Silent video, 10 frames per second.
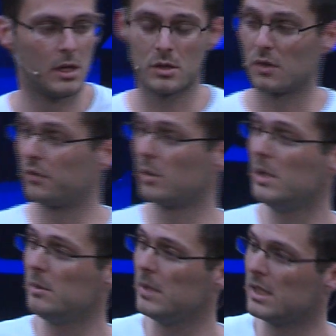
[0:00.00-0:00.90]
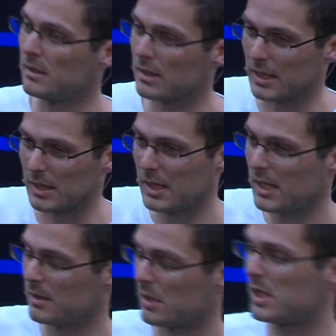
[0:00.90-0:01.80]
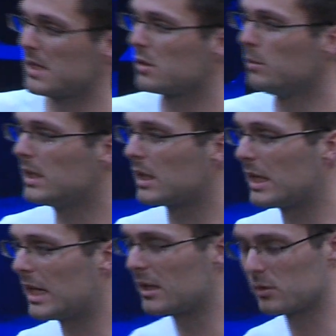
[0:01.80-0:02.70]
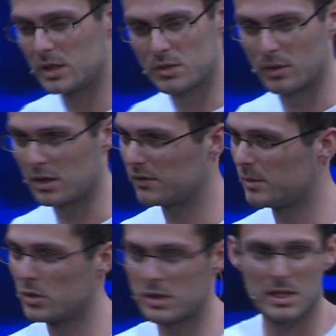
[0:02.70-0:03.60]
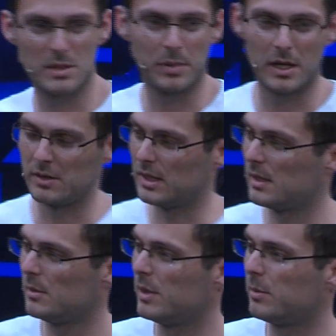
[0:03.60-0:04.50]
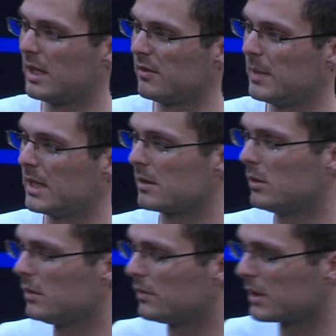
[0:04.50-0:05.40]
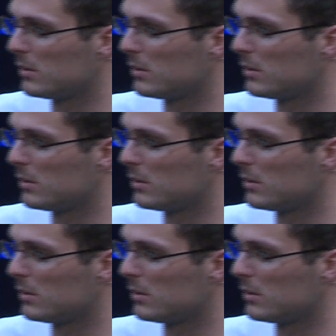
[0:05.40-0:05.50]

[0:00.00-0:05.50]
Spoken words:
So for me, the chance to meet Ricardo is one of the most inspiring people I've met all over